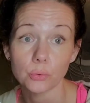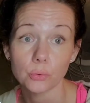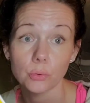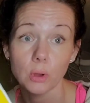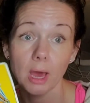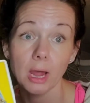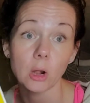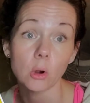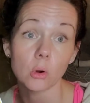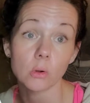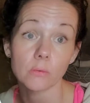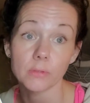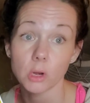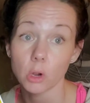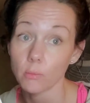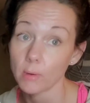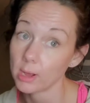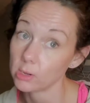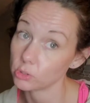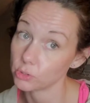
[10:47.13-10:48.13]
I don't know if they're
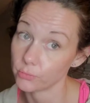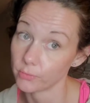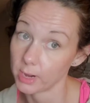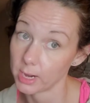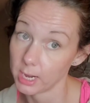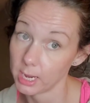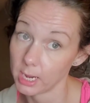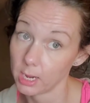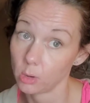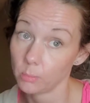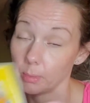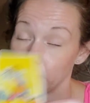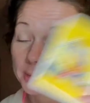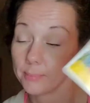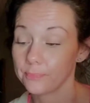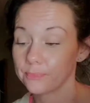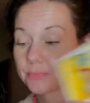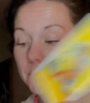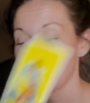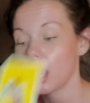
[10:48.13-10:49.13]
around you right now, but
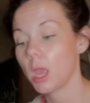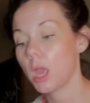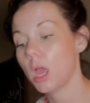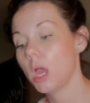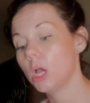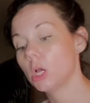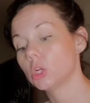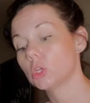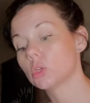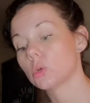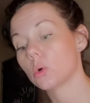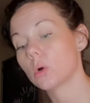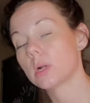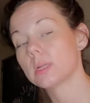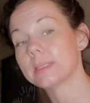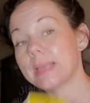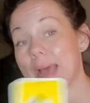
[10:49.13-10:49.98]
Taurus